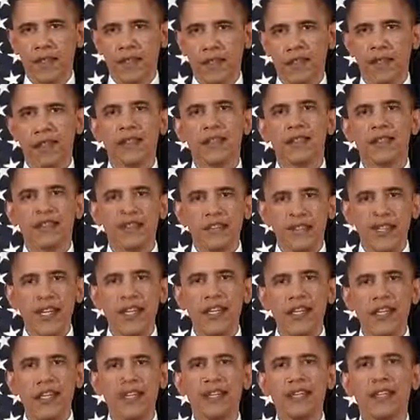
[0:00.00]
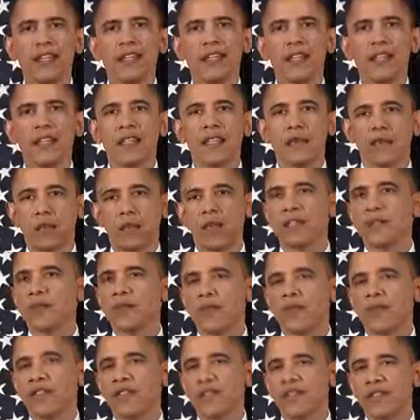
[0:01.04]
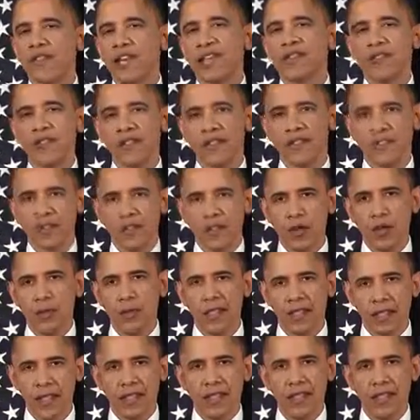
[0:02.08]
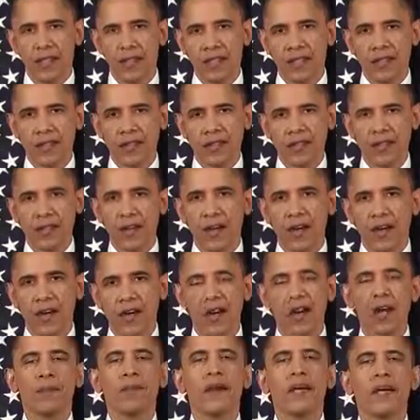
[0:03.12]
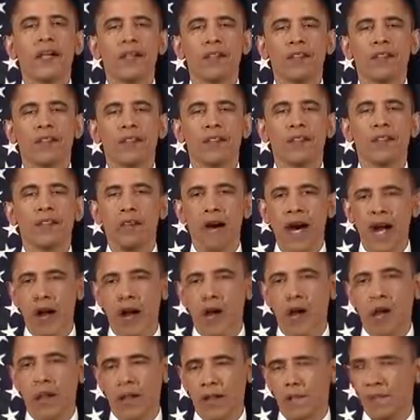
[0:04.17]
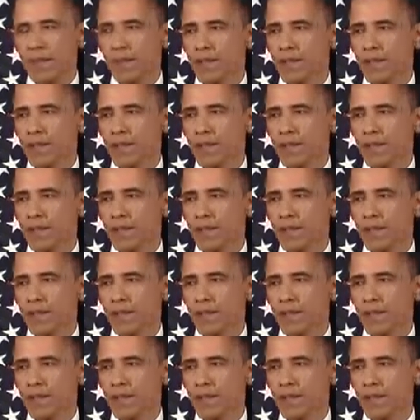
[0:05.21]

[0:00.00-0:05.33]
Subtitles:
and to see that the principles of justice and human dignity are upheld by all.